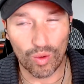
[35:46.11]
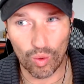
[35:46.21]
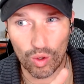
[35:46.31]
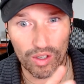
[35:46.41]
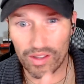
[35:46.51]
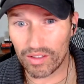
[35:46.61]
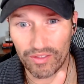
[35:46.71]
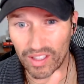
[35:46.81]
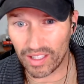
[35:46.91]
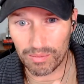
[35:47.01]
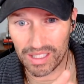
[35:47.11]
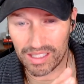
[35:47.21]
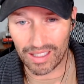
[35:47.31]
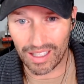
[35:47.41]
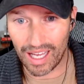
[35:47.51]
or they're feeling
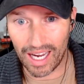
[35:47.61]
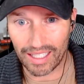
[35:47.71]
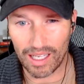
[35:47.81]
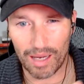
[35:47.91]
misaligned.